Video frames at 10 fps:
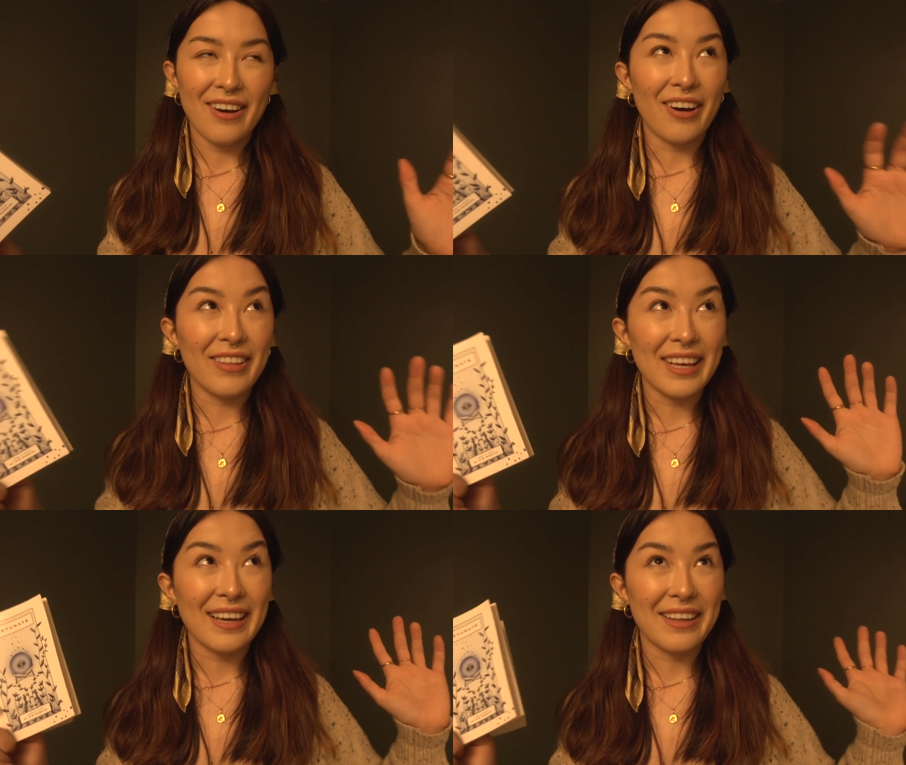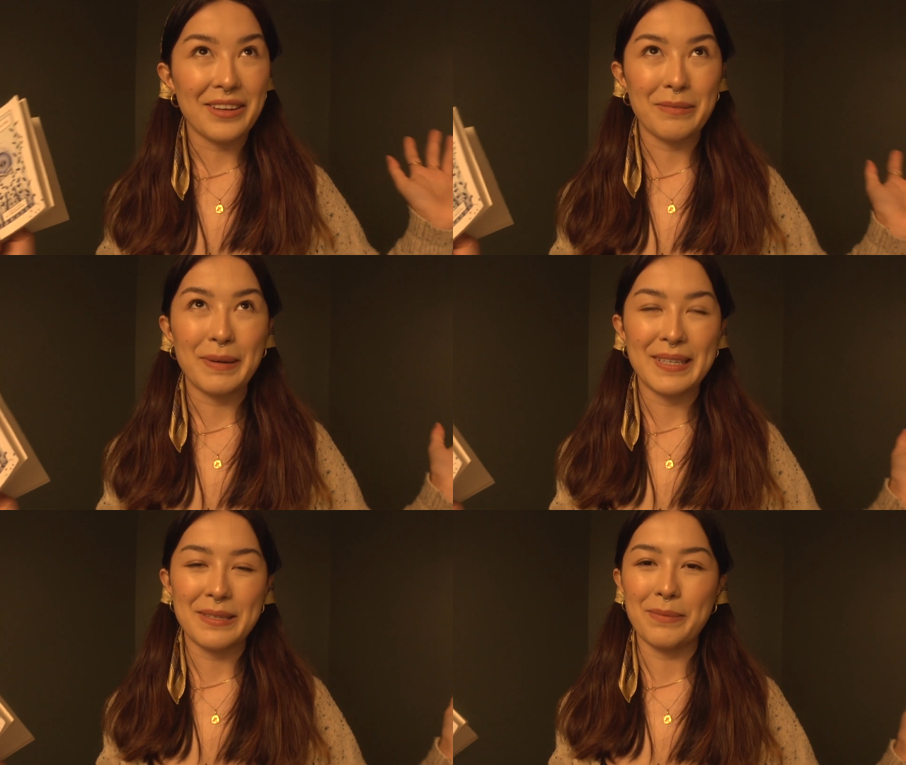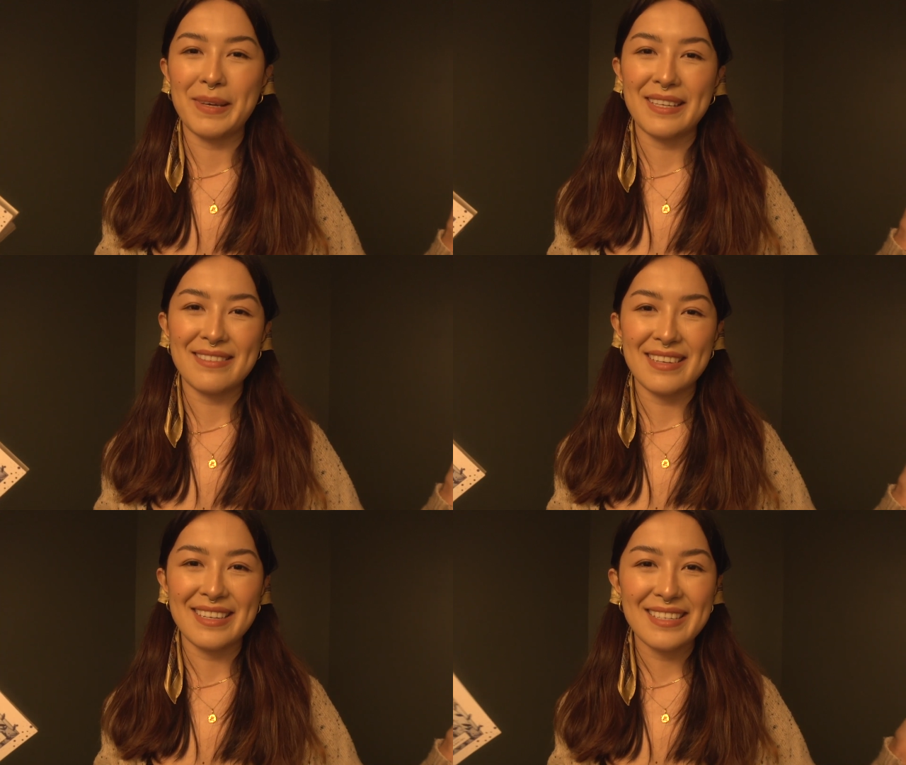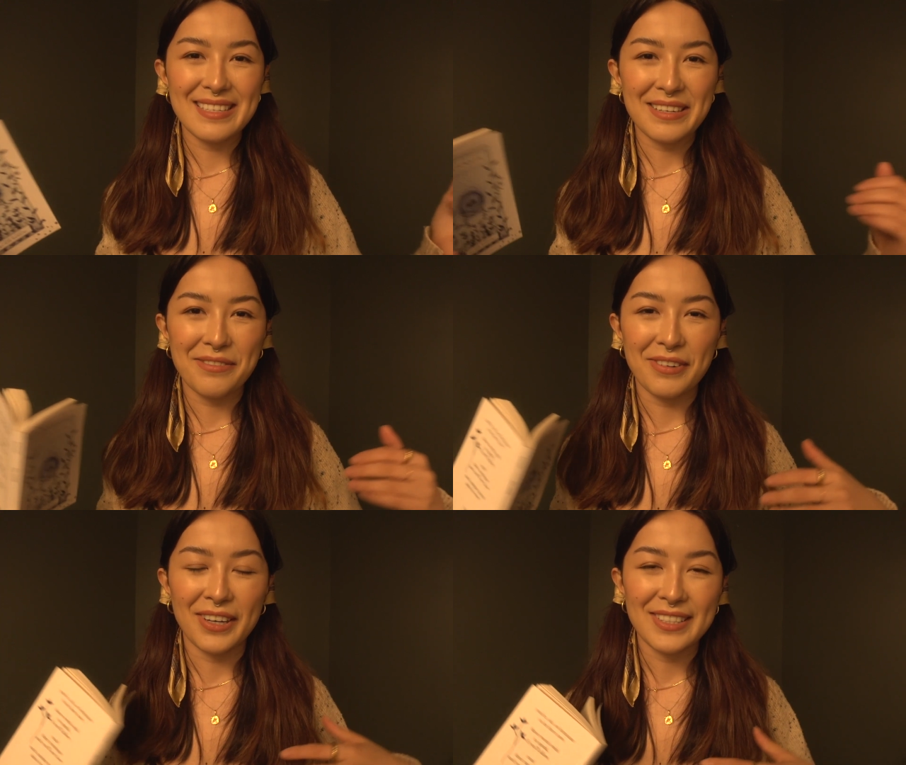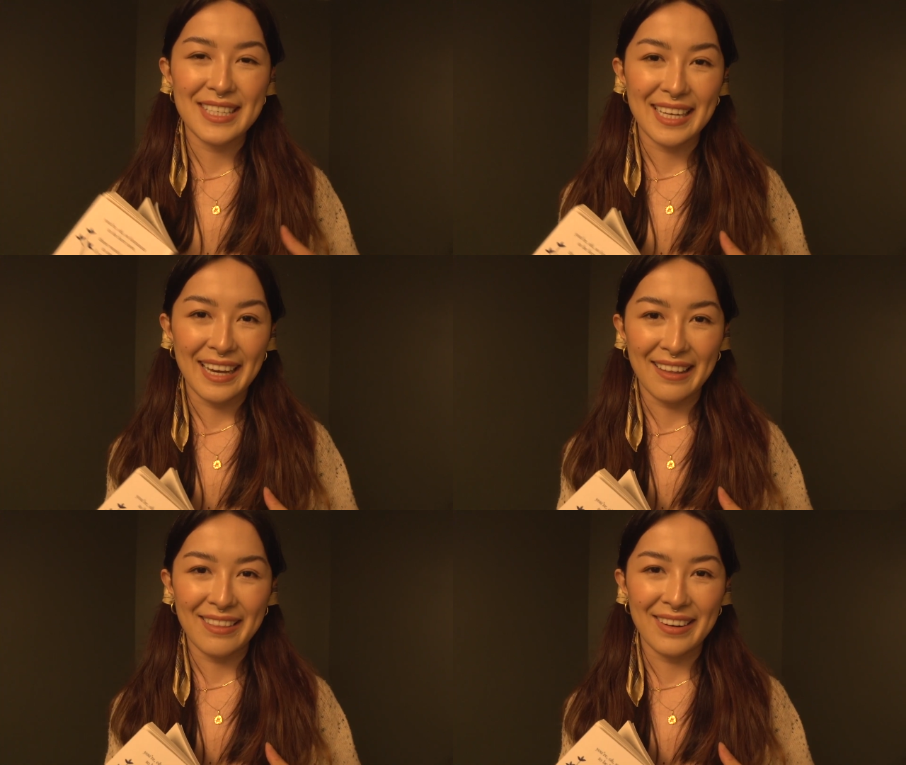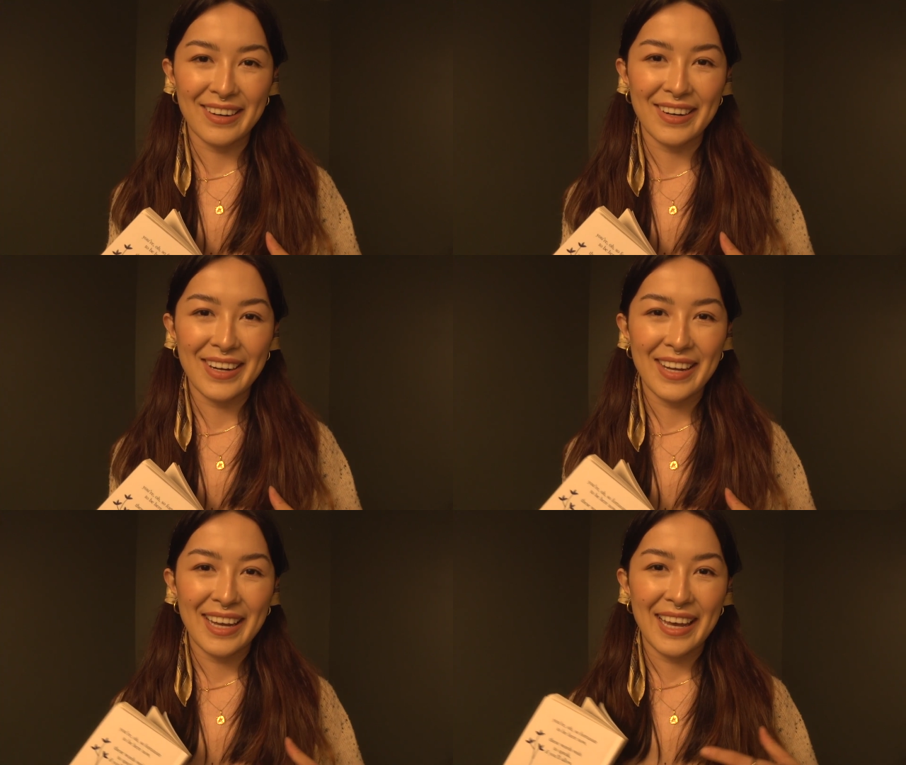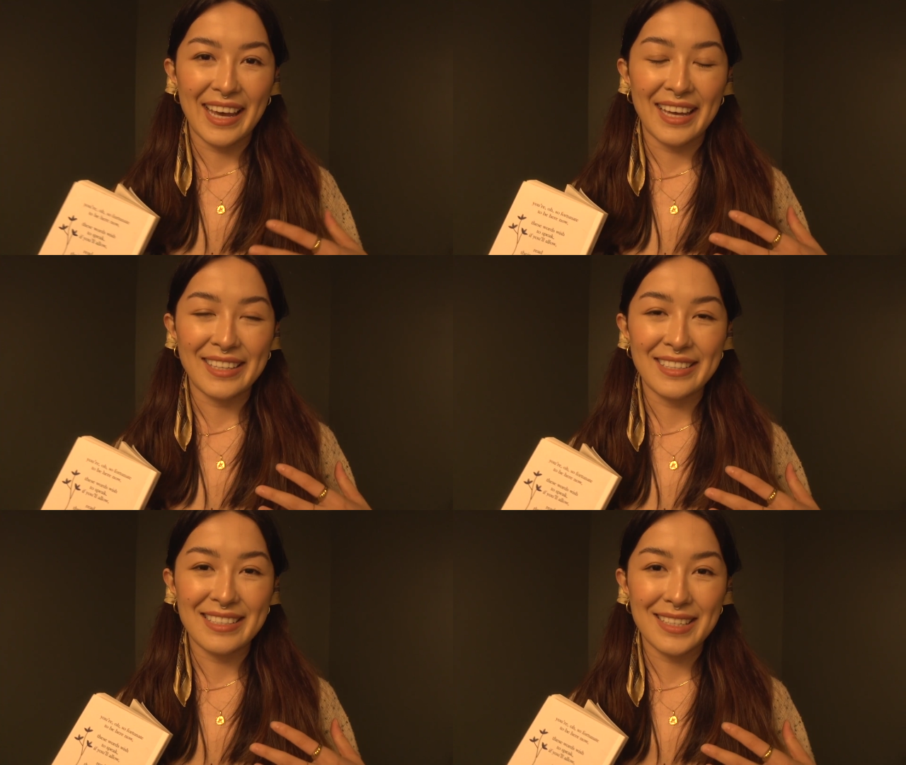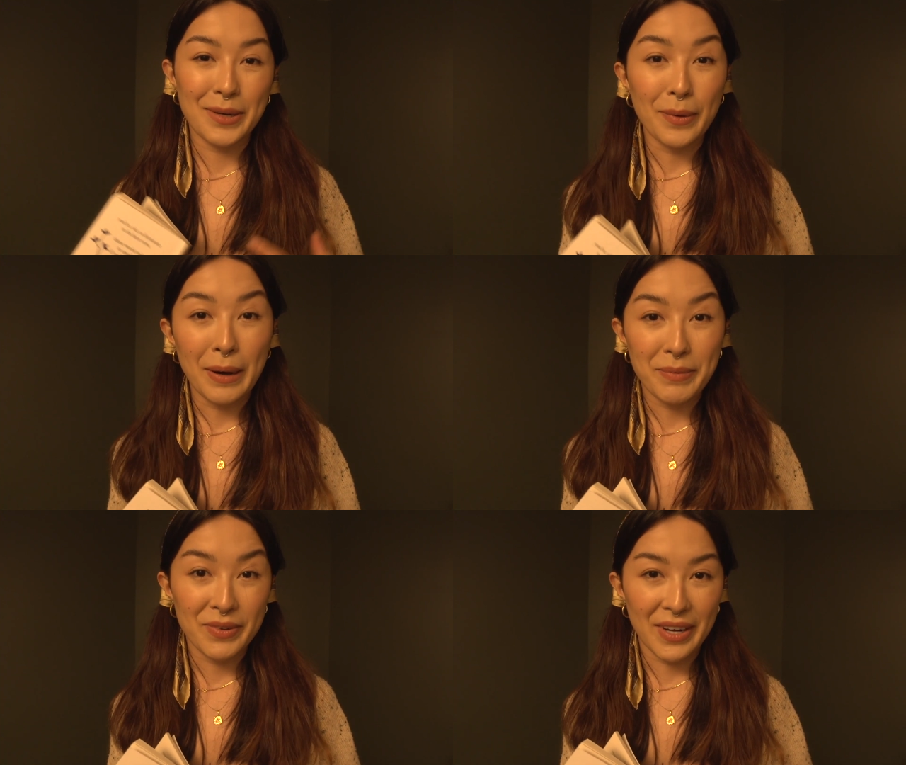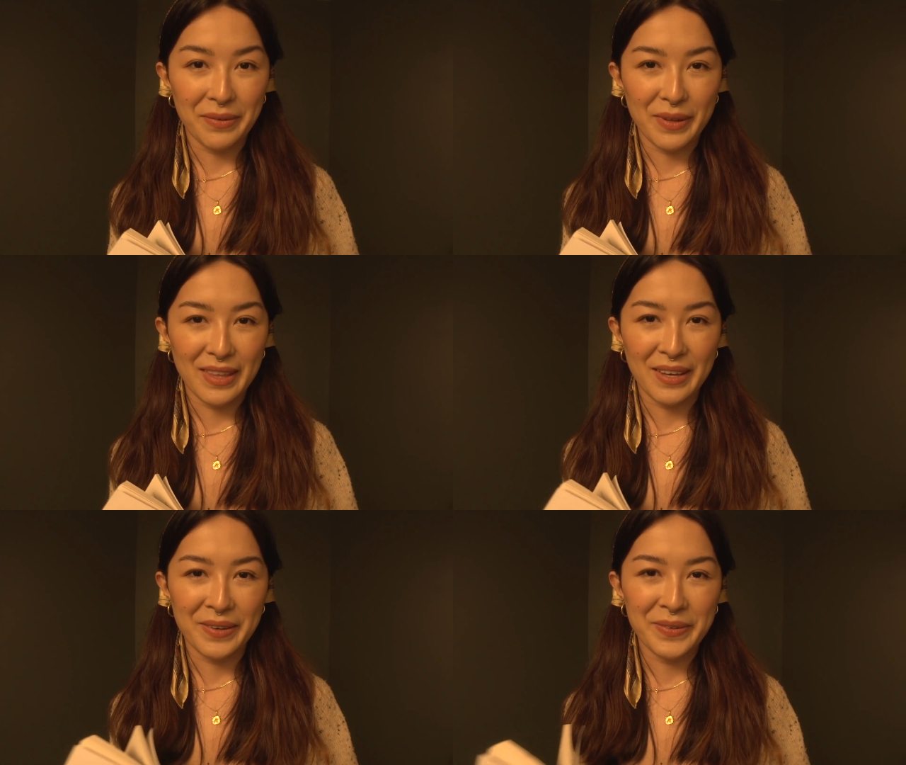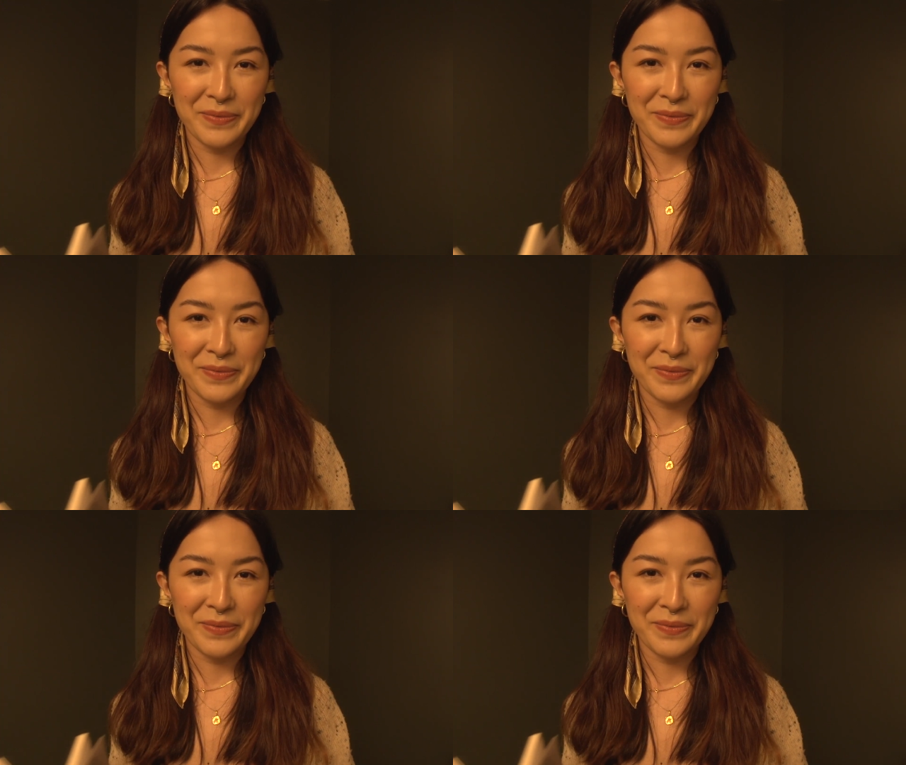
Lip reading: all the other puzzle pieces to fall together and cooperate with you.